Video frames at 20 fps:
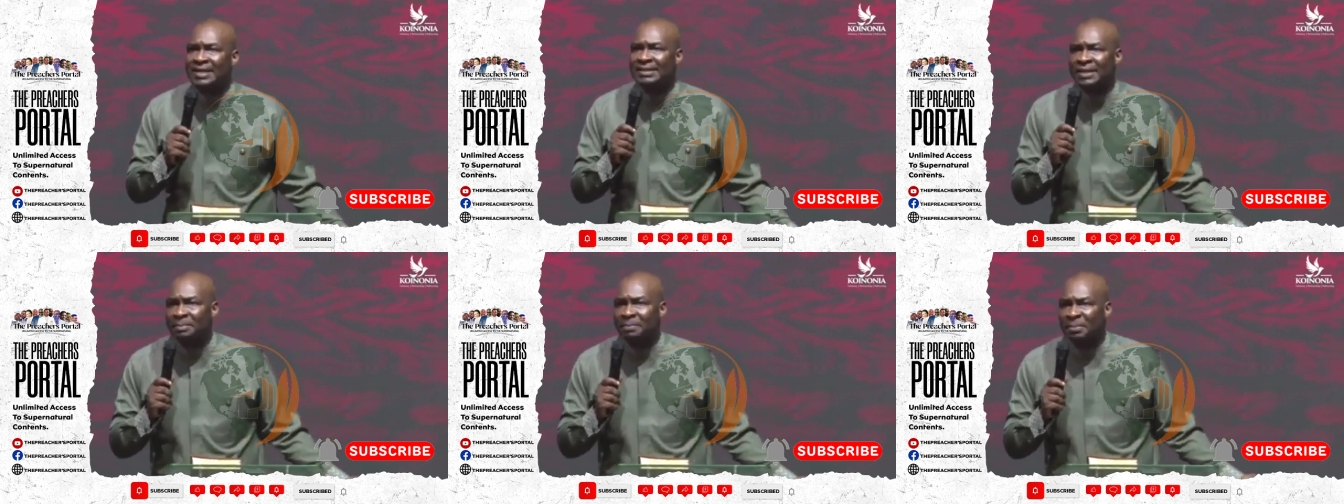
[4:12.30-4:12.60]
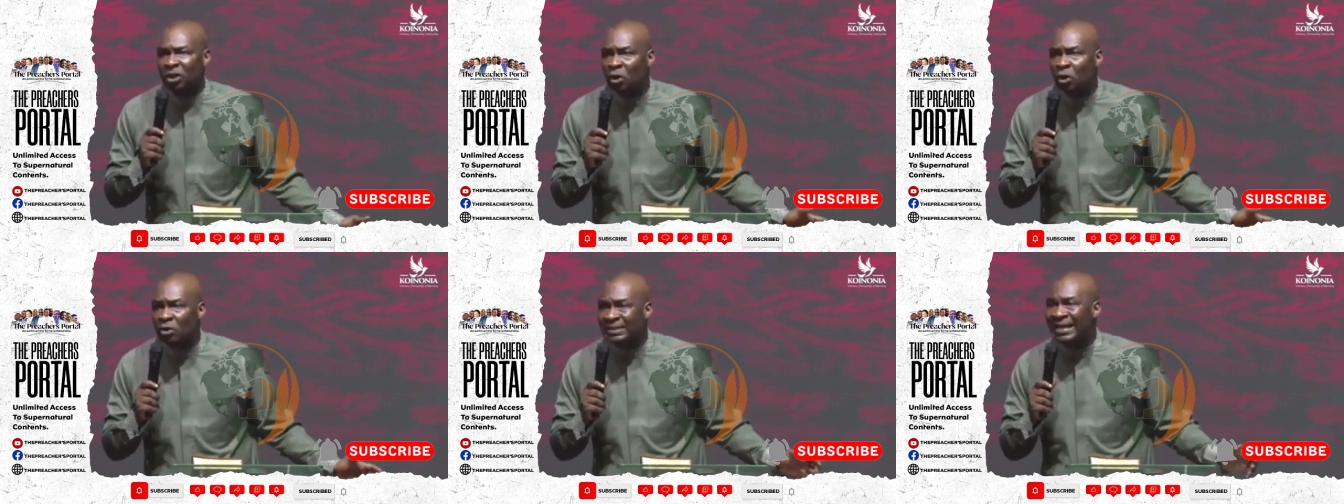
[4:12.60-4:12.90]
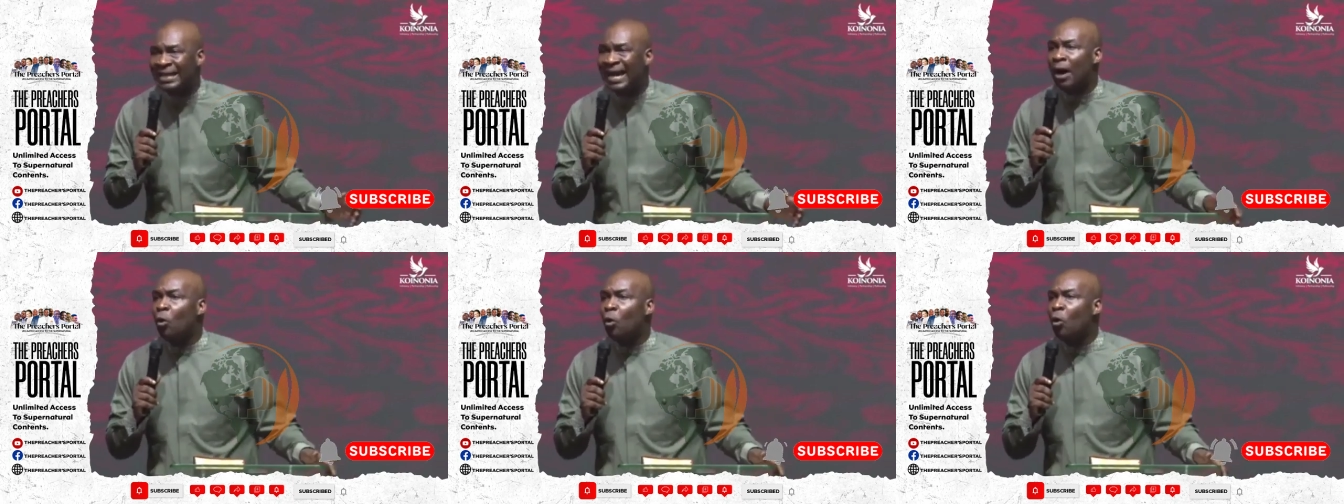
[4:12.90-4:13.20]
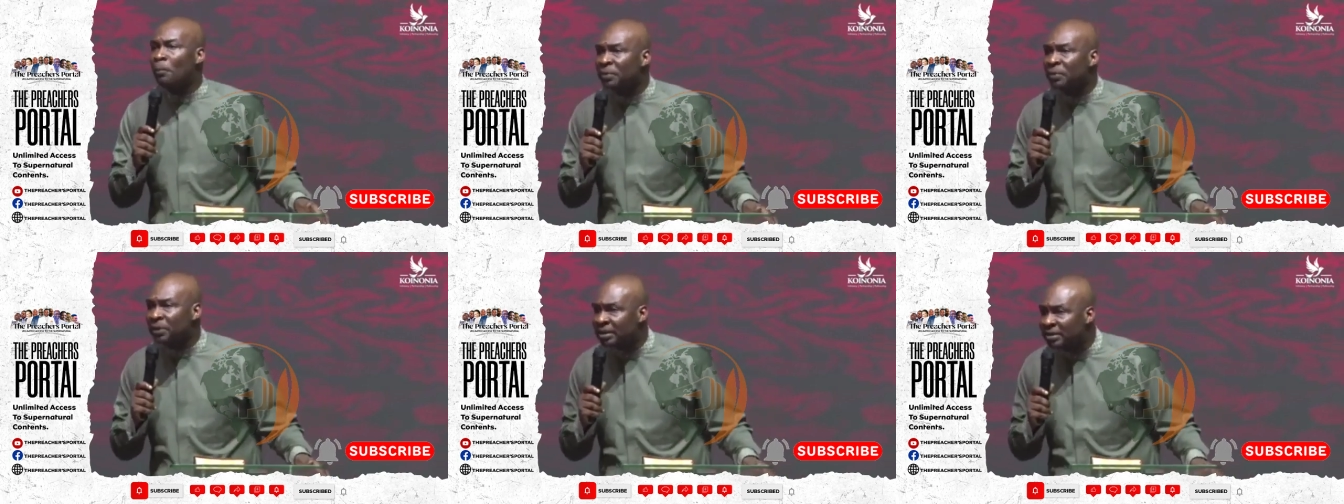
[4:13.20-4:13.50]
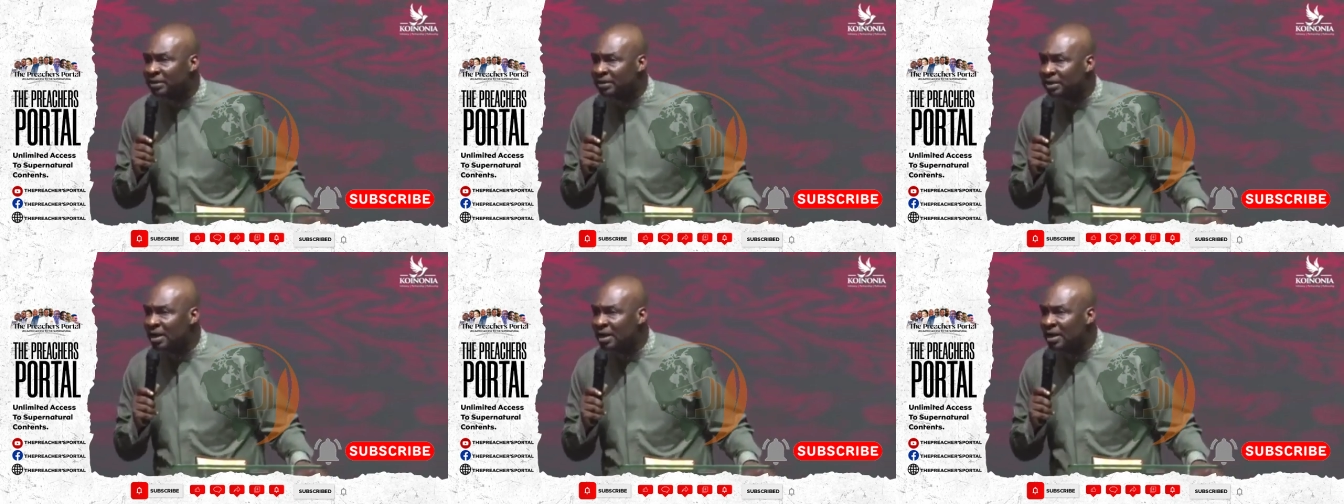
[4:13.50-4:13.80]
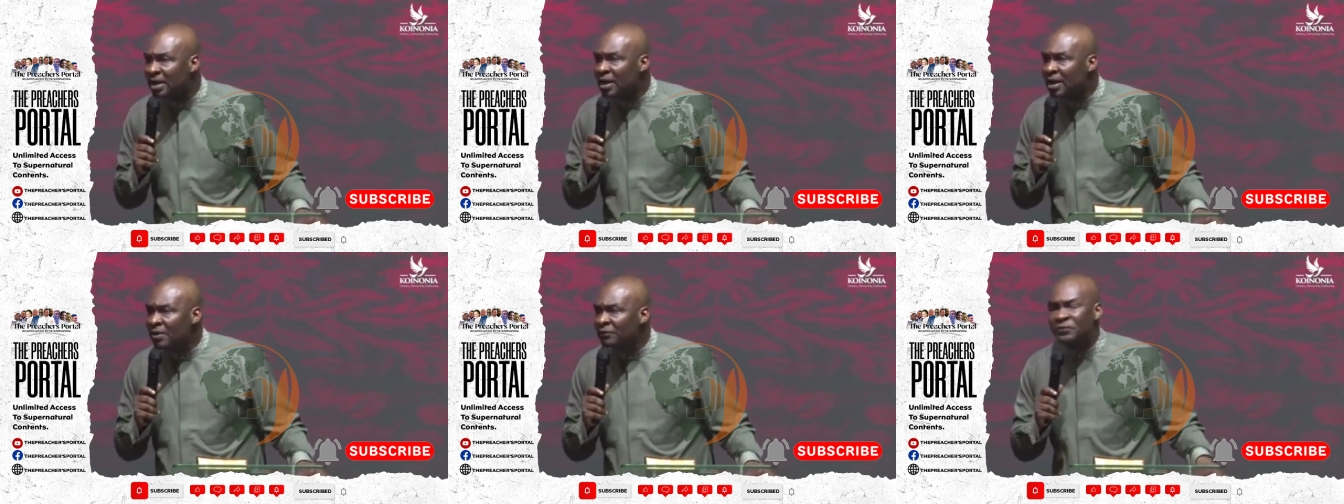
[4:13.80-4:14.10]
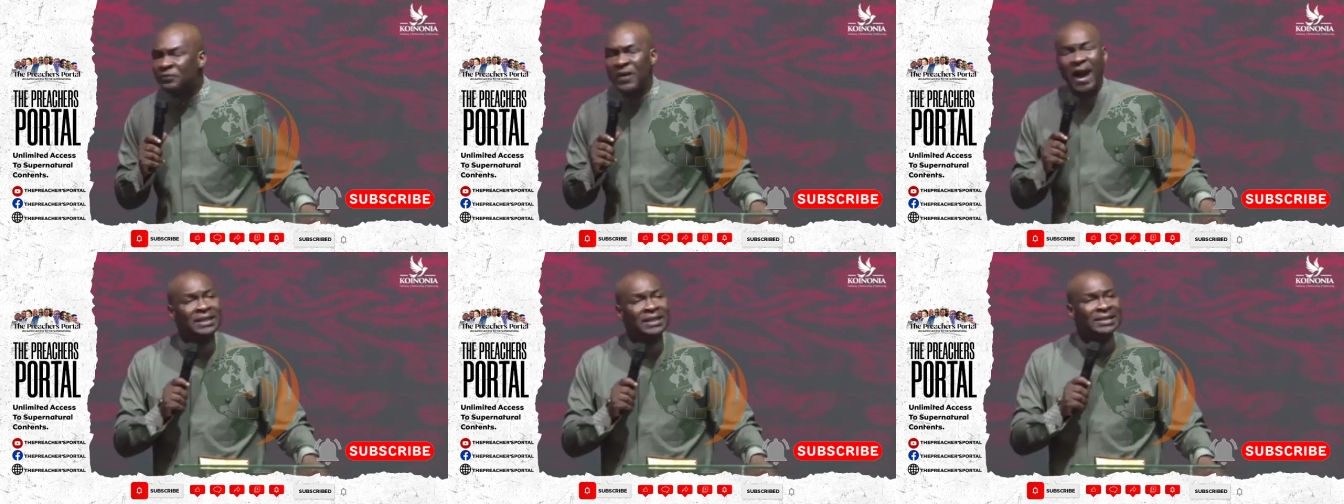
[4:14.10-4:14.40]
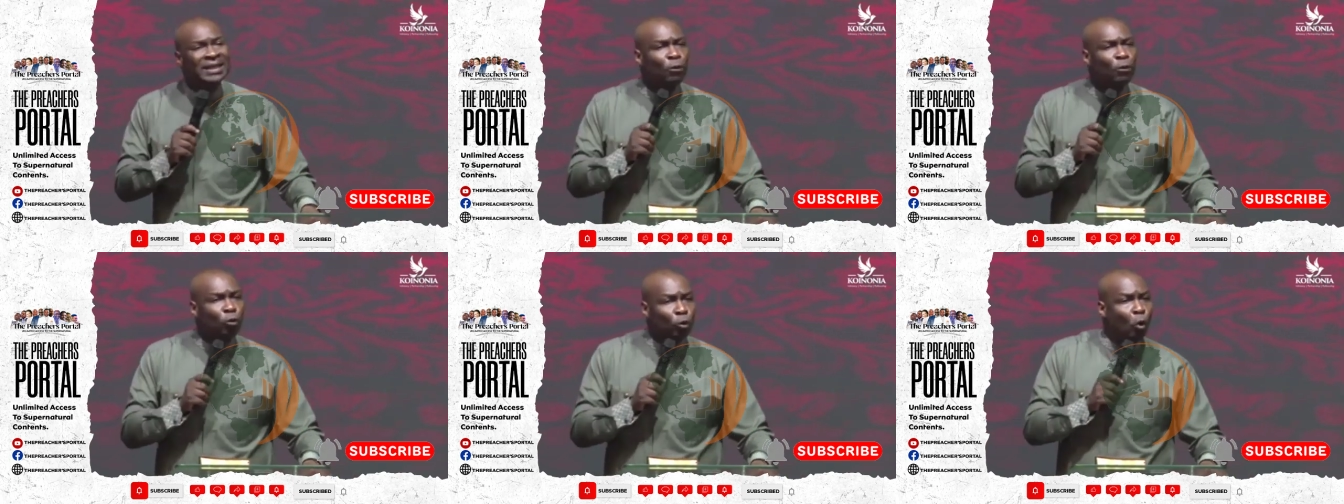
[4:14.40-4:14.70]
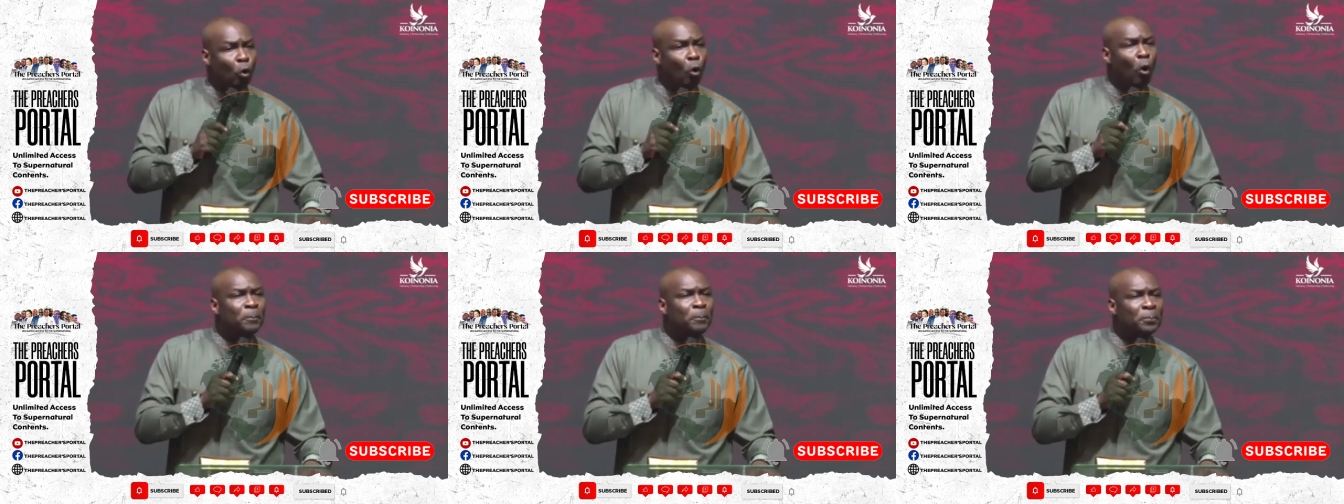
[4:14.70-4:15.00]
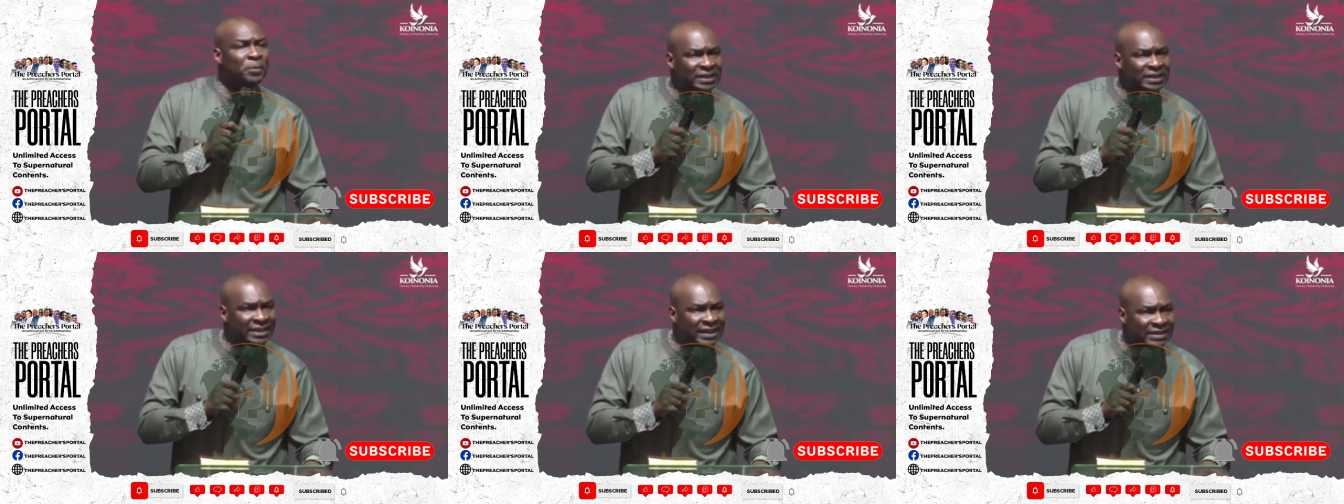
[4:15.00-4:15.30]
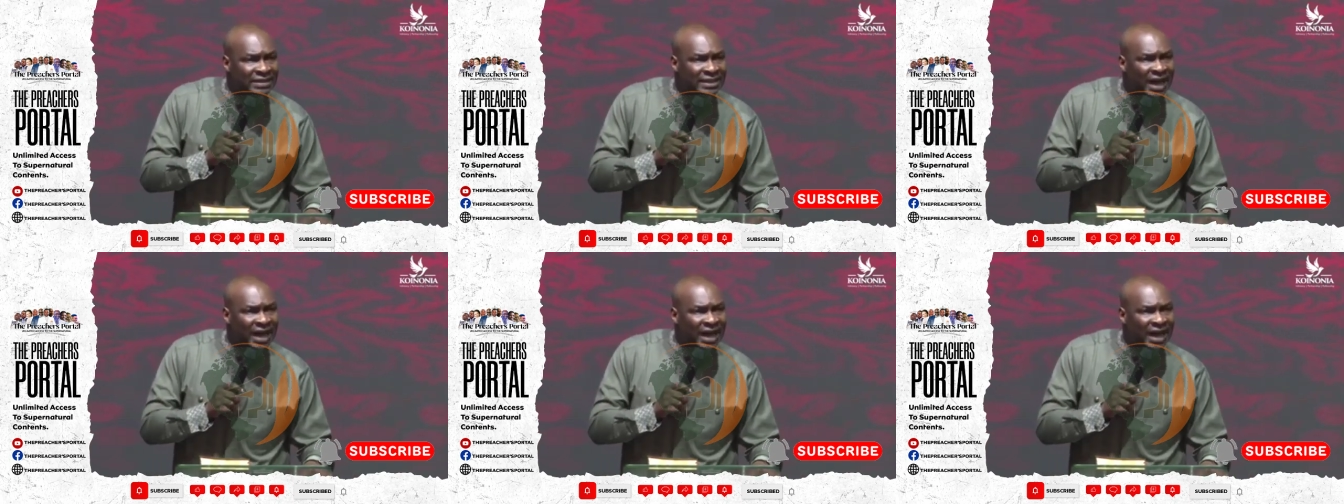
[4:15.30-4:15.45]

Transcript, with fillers: because they are opened. Find out who opened it